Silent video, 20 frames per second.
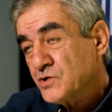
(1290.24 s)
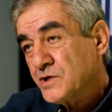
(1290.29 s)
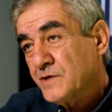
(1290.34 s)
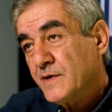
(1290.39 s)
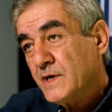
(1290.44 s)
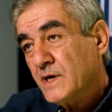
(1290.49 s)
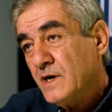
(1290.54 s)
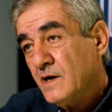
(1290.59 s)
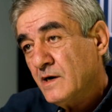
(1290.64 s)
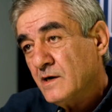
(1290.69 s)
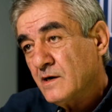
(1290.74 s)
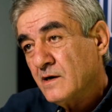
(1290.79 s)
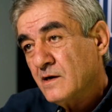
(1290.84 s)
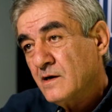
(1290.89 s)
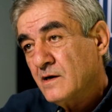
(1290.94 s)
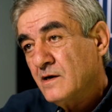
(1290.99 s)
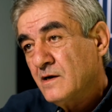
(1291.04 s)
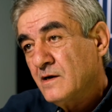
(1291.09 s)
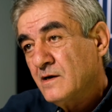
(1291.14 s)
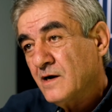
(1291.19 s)
The
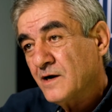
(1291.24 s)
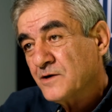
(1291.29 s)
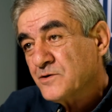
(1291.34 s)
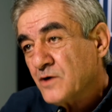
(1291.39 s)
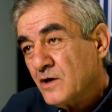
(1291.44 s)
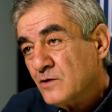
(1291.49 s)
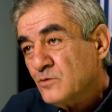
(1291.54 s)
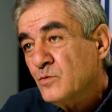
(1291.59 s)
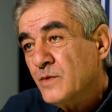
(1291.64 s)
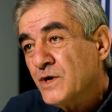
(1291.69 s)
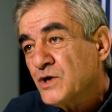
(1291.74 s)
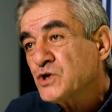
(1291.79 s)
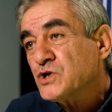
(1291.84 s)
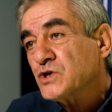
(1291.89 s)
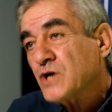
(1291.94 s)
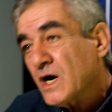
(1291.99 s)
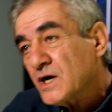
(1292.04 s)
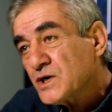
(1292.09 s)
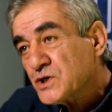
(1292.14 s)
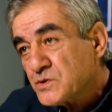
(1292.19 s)
Bolsheviks worked with the
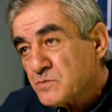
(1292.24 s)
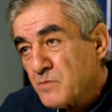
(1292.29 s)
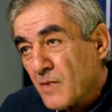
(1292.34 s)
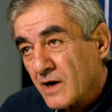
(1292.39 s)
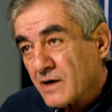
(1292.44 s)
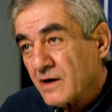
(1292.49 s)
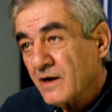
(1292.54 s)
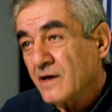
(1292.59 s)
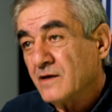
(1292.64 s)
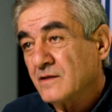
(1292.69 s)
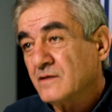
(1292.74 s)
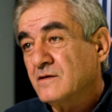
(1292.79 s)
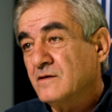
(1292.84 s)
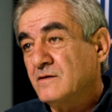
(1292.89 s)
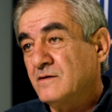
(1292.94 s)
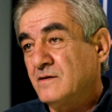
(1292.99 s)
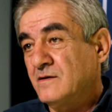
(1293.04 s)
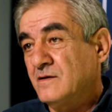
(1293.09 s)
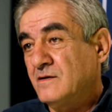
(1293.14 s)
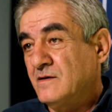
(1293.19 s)
movement that won,
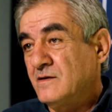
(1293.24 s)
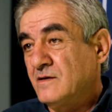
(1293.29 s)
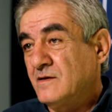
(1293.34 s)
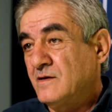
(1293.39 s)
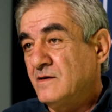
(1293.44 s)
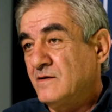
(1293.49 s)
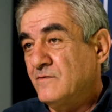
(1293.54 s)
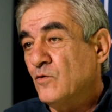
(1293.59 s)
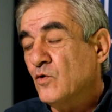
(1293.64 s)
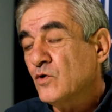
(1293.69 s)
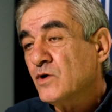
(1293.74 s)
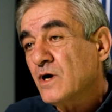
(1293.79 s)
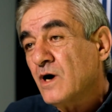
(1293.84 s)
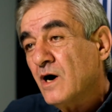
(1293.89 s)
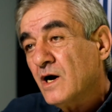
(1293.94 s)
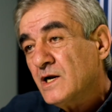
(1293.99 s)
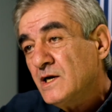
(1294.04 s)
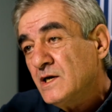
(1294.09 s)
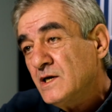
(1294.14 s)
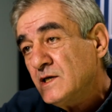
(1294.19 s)
and in the end,
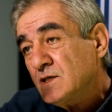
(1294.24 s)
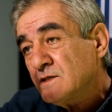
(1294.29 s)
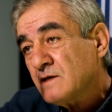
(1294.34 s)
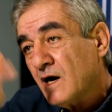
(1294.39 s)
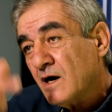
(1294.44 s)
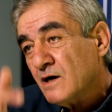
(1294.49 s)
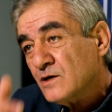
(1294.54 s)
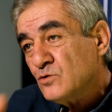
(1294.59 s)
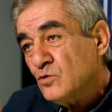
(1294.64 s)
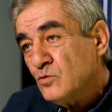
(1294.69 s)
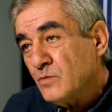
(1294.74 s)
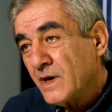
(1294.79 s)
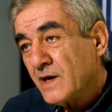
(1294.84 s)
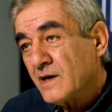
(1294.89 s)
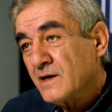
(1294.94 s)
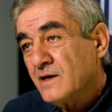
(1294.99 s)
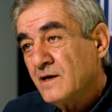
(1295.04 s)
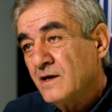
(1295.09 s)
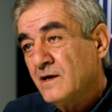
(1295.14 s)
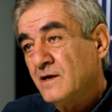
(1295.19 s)
everyone recognized the
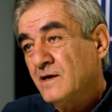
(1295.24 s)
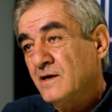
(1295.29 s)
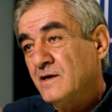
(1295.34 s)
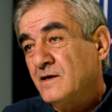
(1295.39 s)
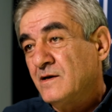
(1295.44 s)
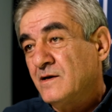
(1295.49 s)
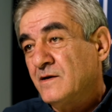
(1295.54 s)
latter.